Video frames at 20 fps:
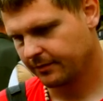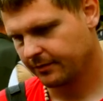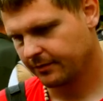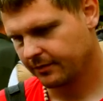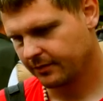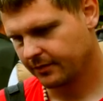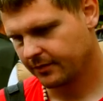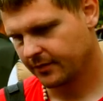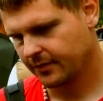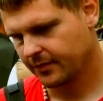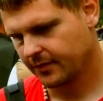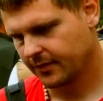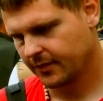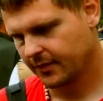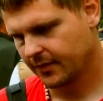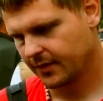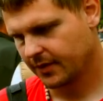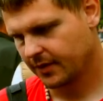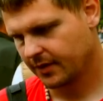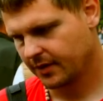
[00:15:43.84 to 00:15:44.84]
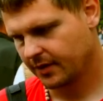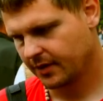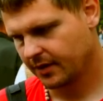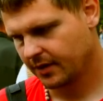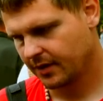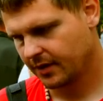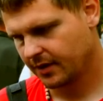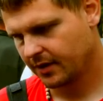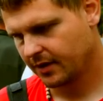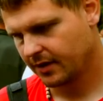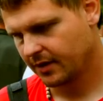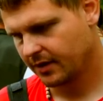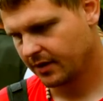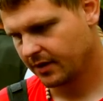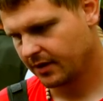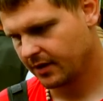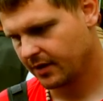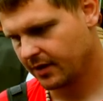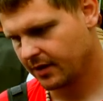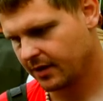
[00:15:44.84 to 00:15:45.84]

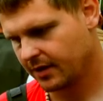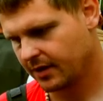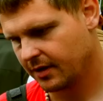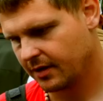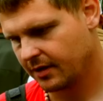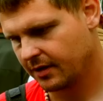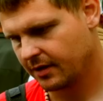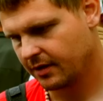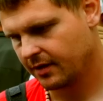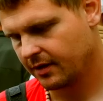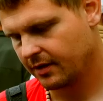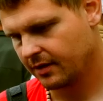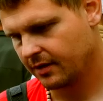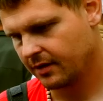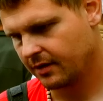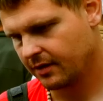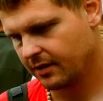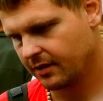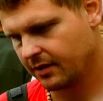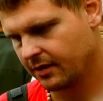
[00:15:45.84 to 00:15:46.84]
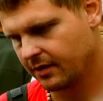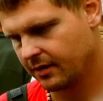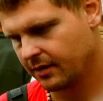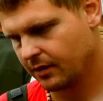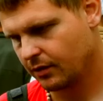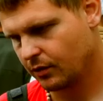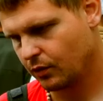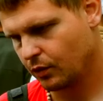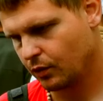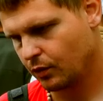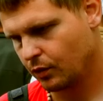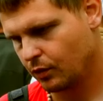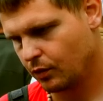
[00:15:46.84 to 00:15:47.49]
The person shown says nothing.